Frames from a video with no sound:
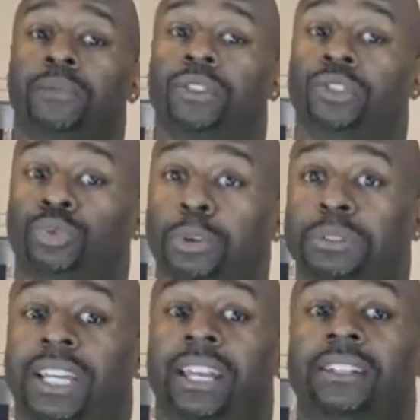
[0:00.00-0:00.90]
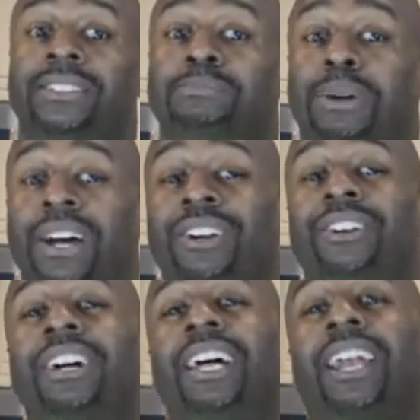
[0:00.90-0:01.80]
sweet potatoes,
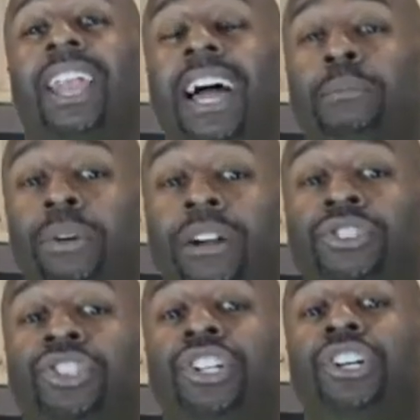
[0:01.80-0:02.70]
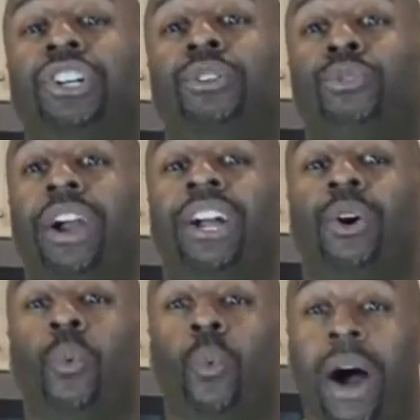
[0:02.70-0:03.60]
butter, light brown sugar,
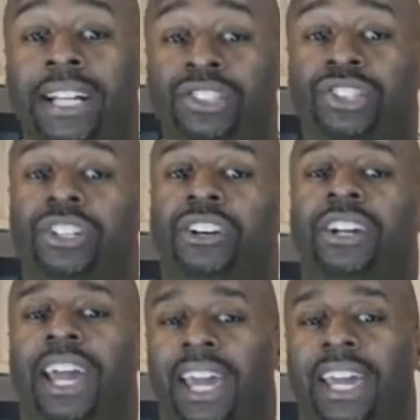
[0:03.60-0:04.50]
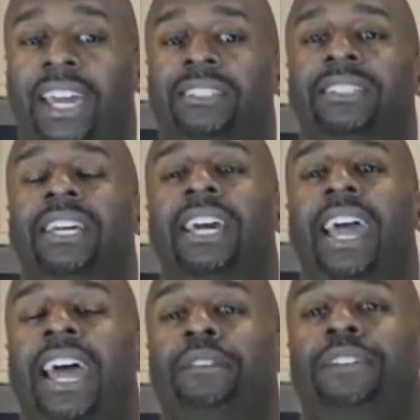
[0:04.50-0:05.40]
regular white sugar, eggs,
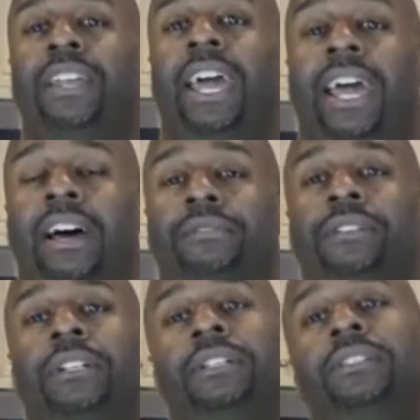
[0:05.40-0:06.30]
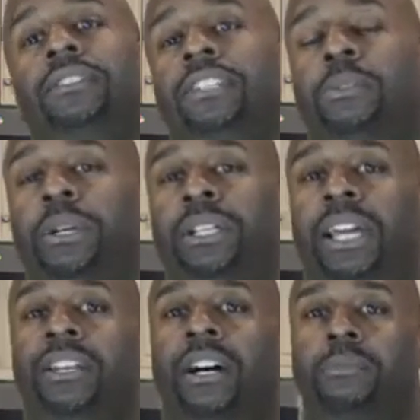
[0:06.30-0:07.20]
half and half, cinnamon,
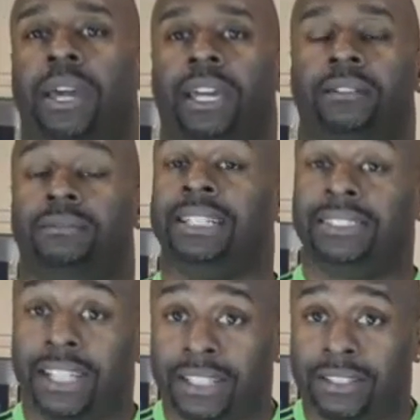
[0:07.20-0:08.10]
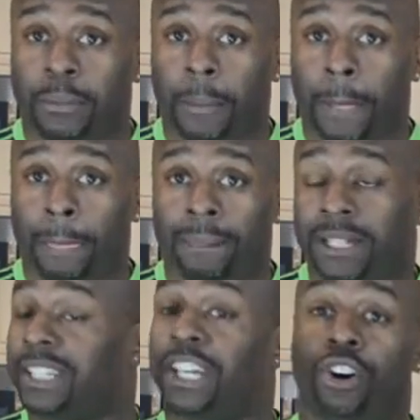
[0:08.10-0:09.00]
and nutmeg. That's it.
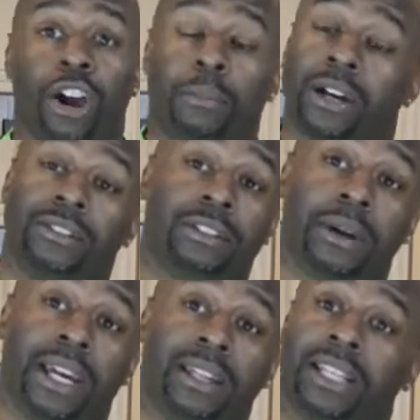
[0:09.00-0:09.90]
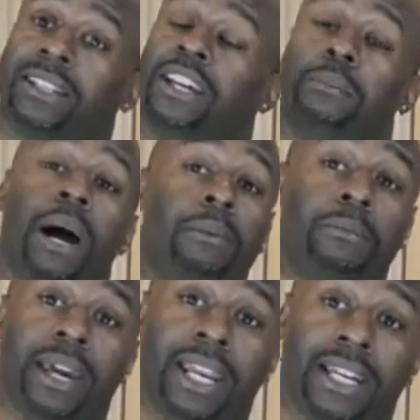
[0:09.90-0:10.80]
That's how your grandma used to make it. That's how your mama
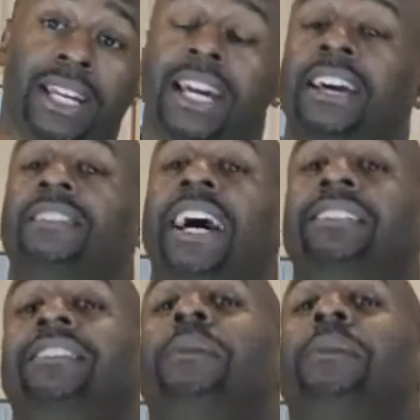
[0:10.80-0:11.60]
made it. That's the